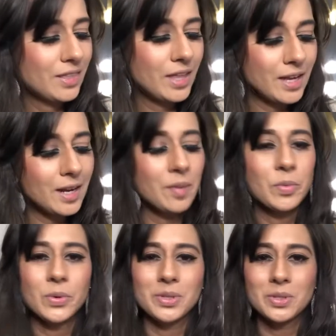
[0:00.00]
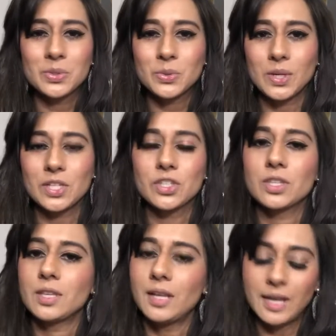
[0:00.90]
Then I'm going to swatch
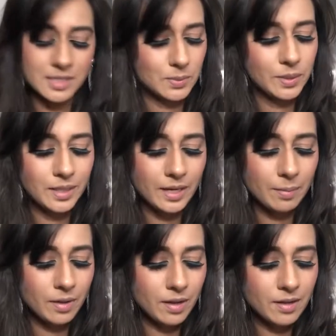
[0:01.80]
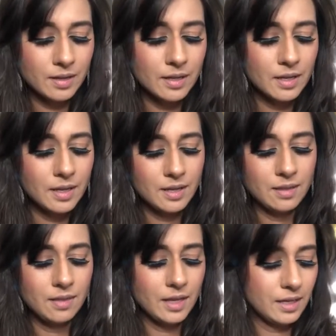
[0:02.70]
the last one that I bought
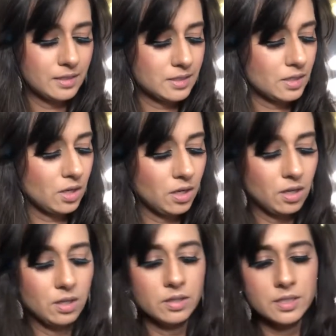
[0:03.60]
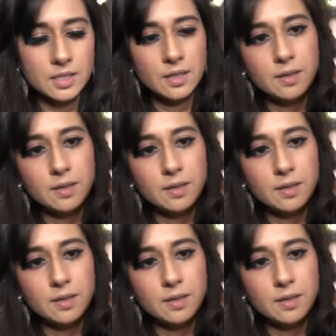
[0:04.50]
and that is called